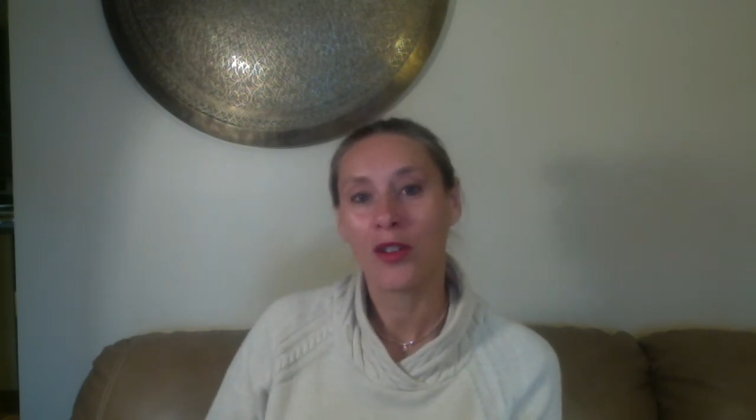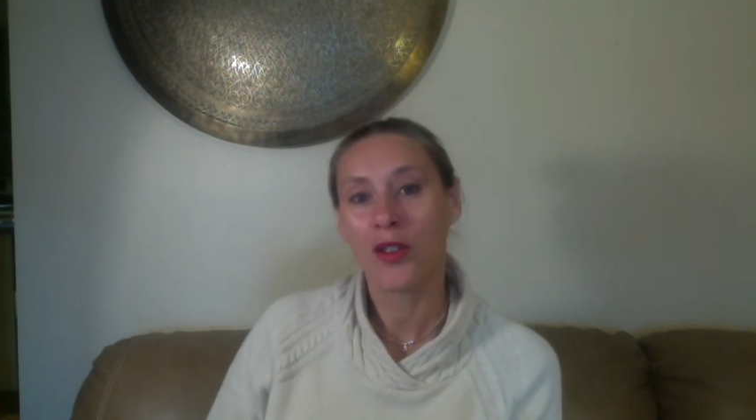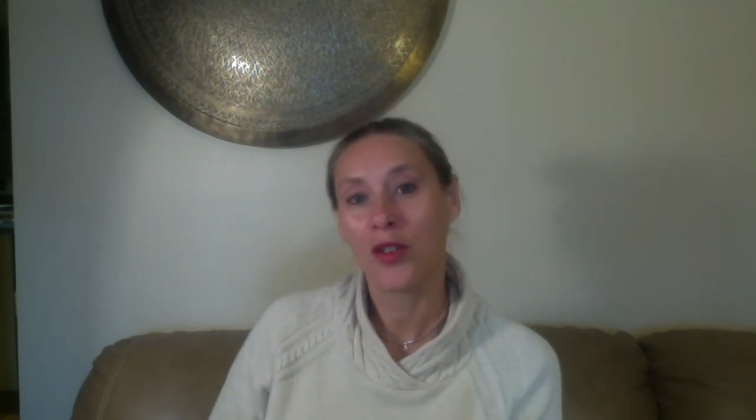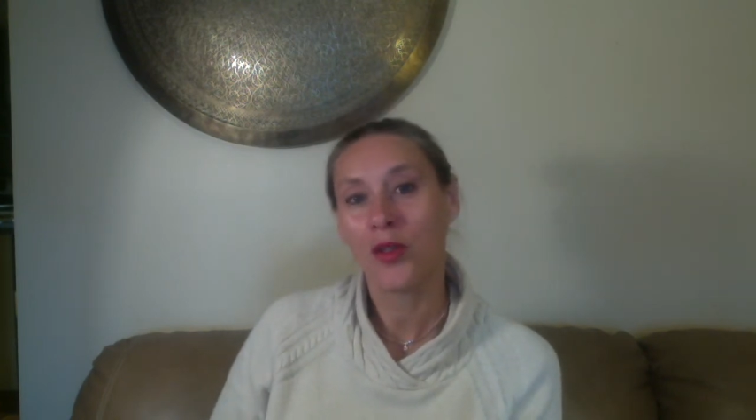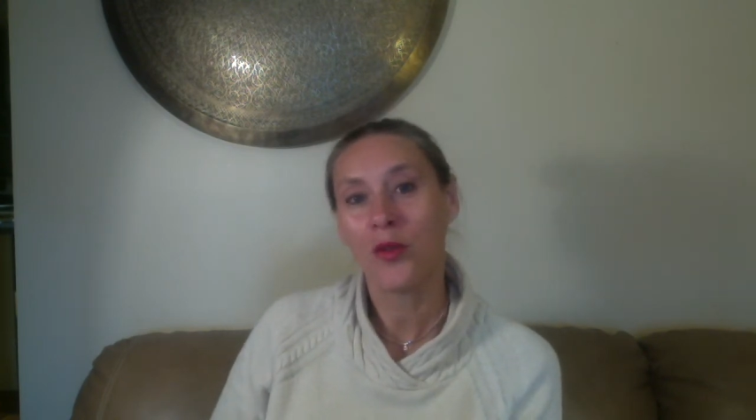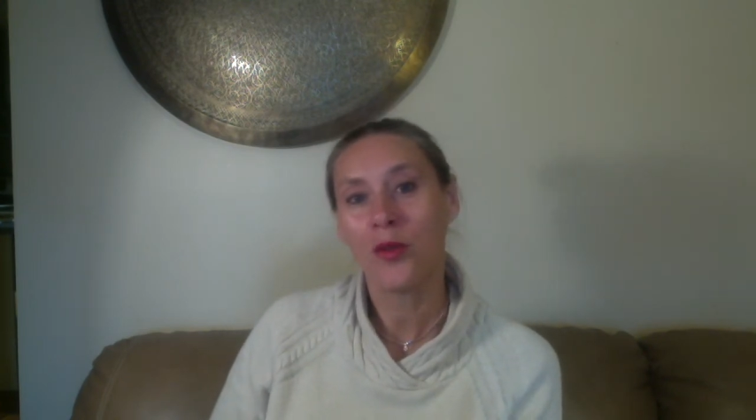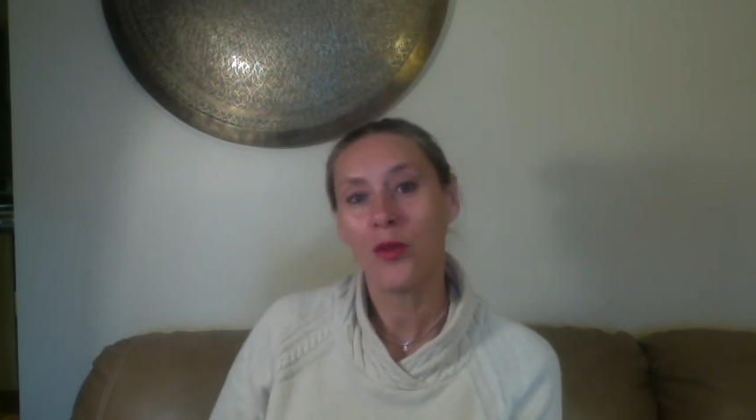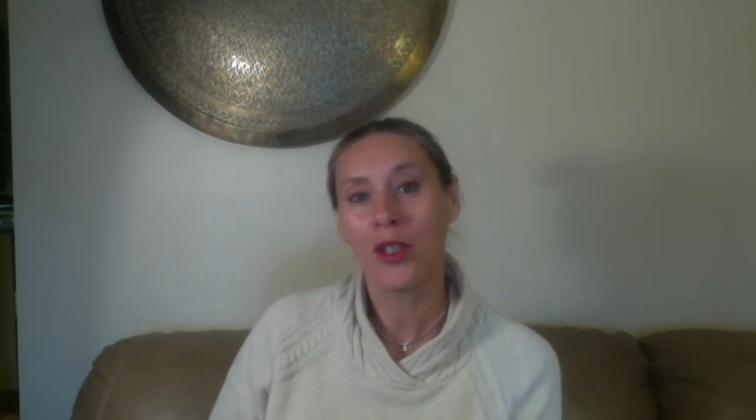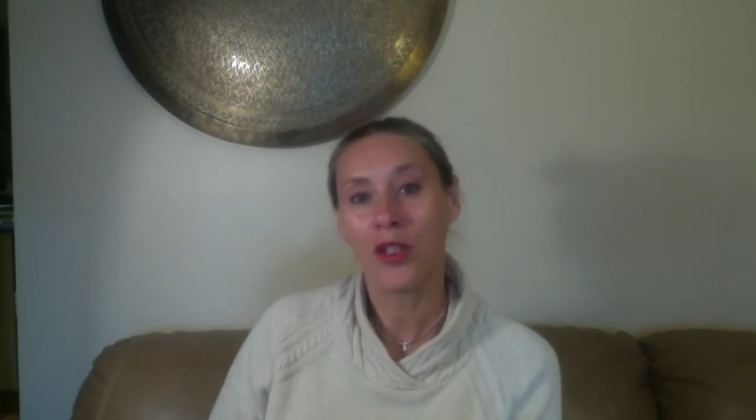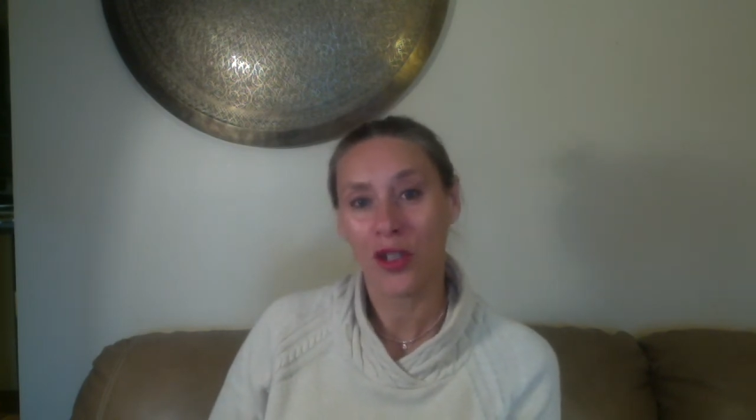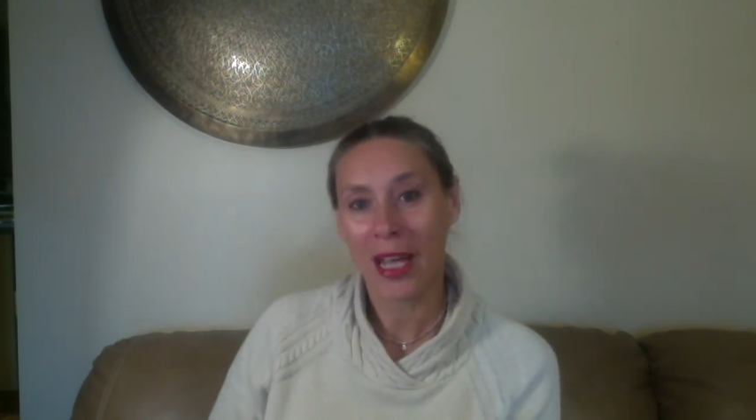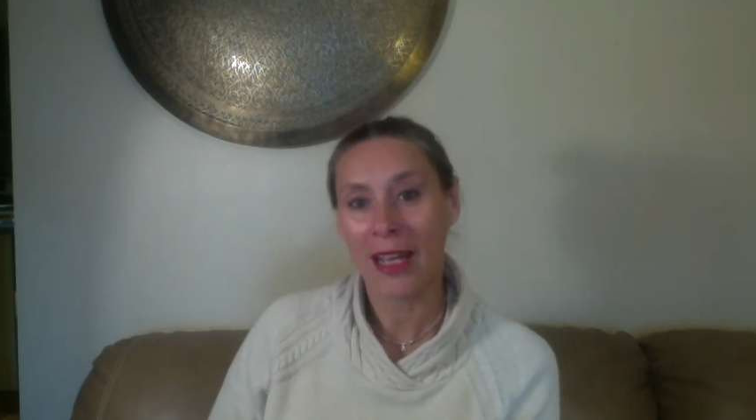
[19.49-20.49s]

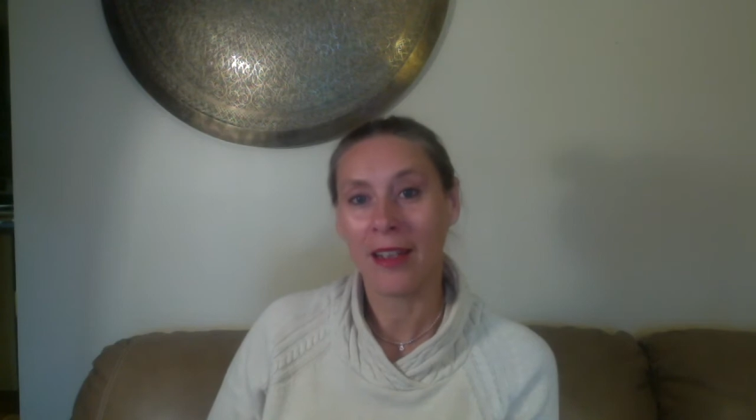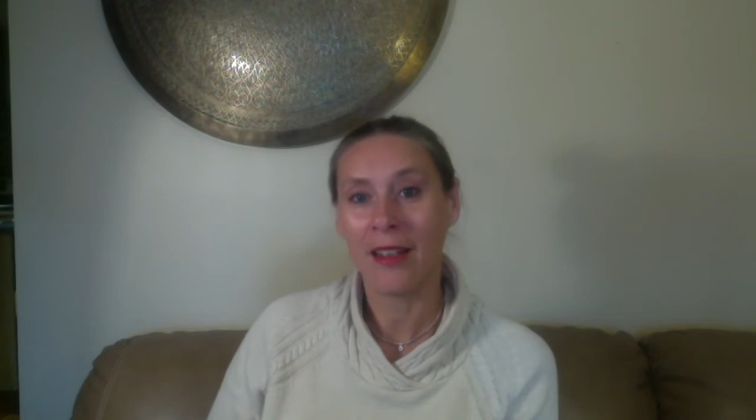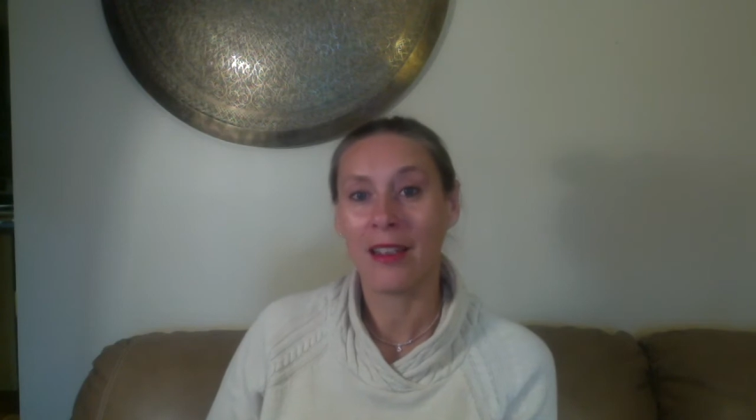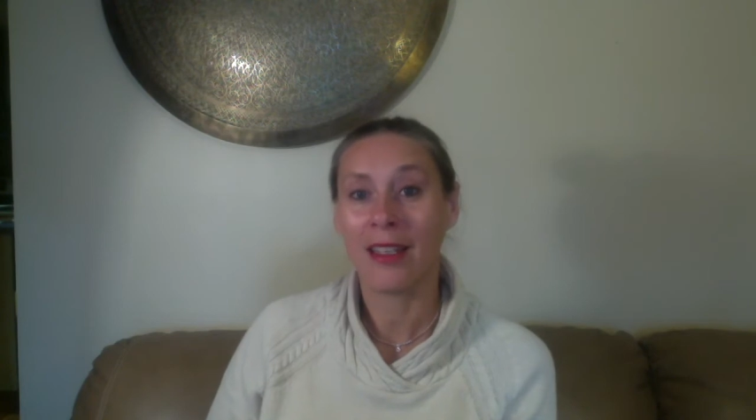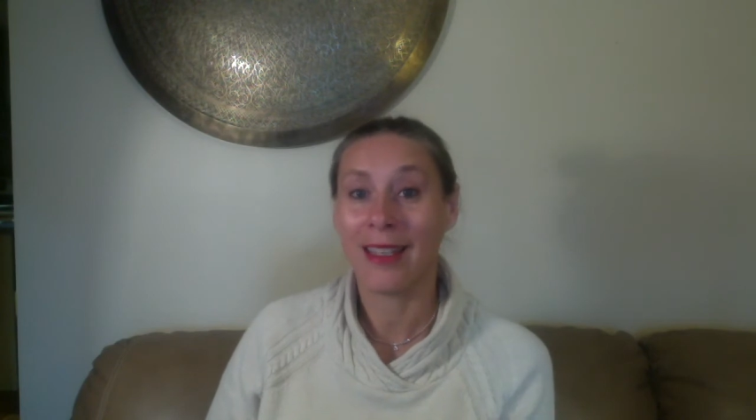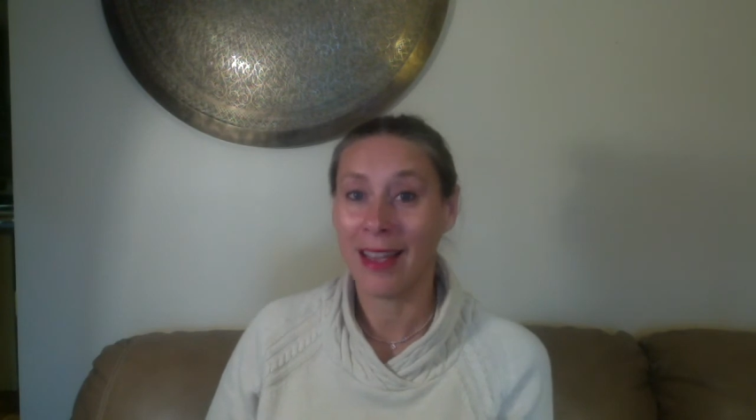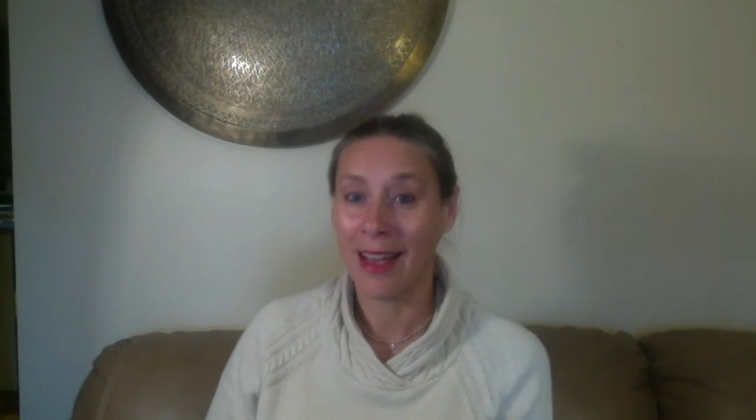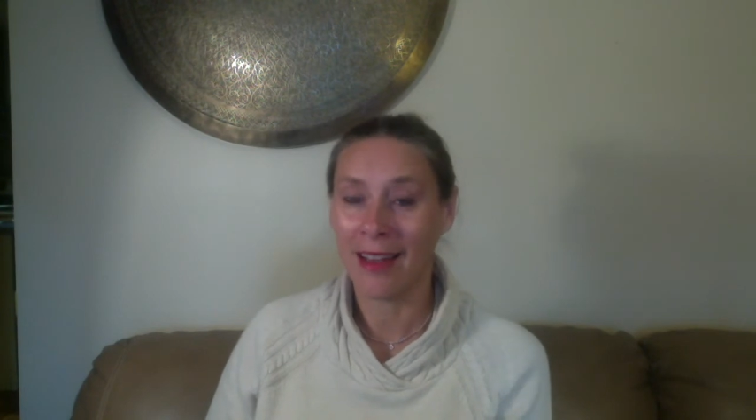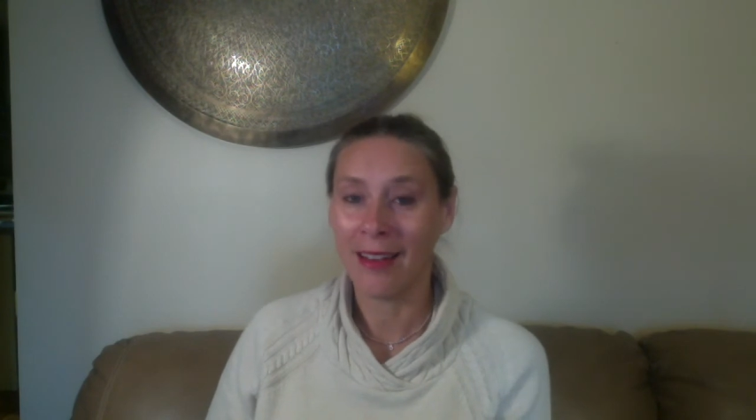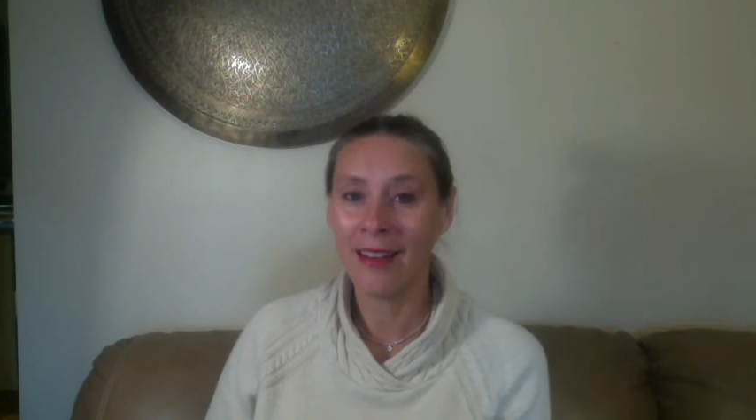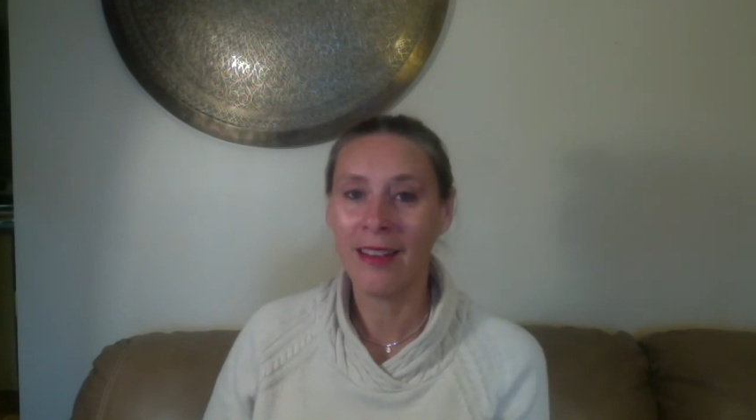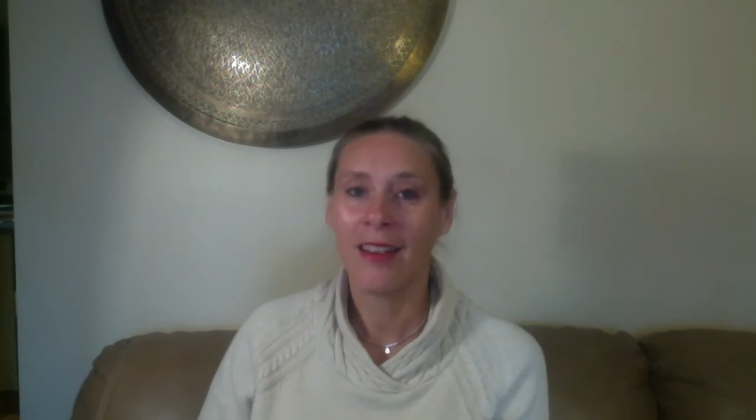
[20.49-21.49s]
Shu-Chen
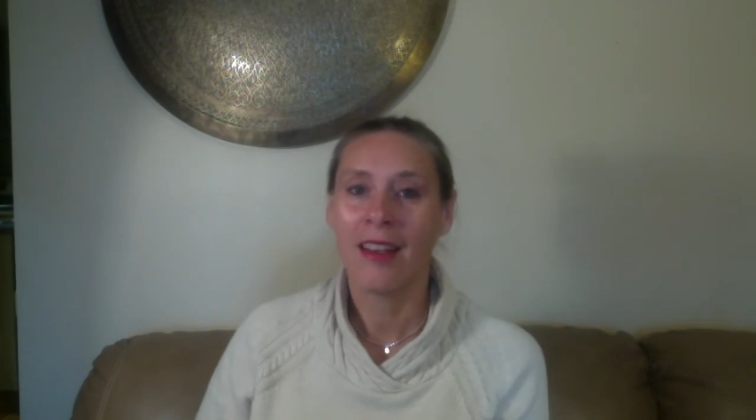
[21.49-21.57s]
Yen,